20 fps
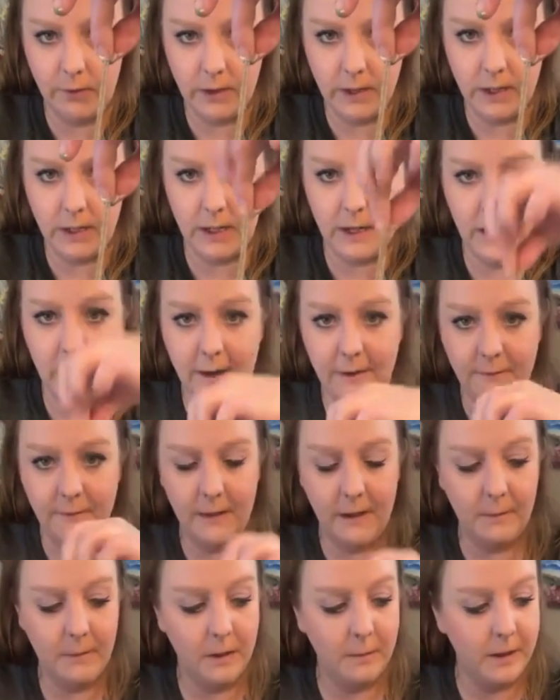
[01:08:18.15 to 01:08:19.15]
folding it in
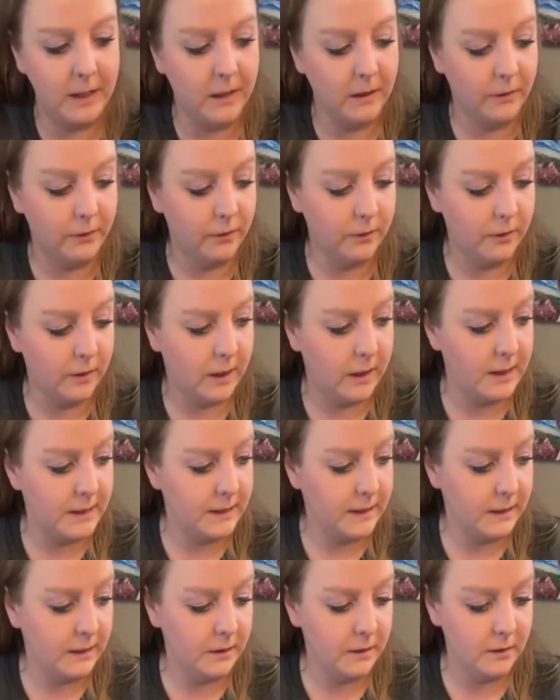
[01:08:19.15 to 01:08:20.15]
half and then I'm going to make a little
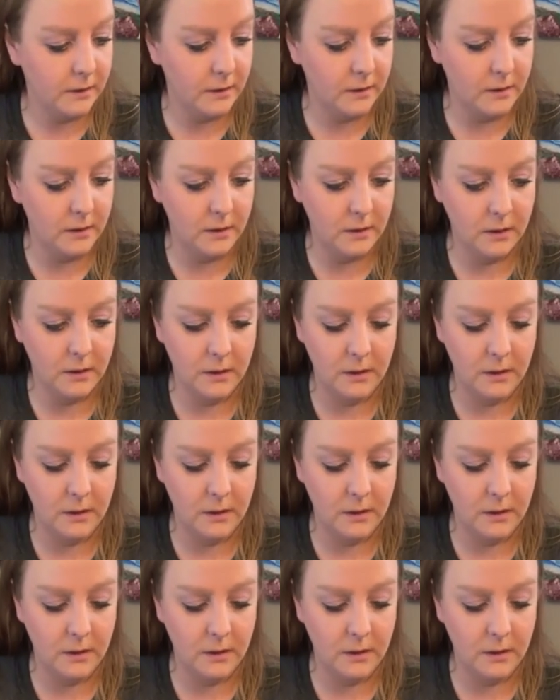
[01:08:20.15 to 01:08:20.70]
knot here.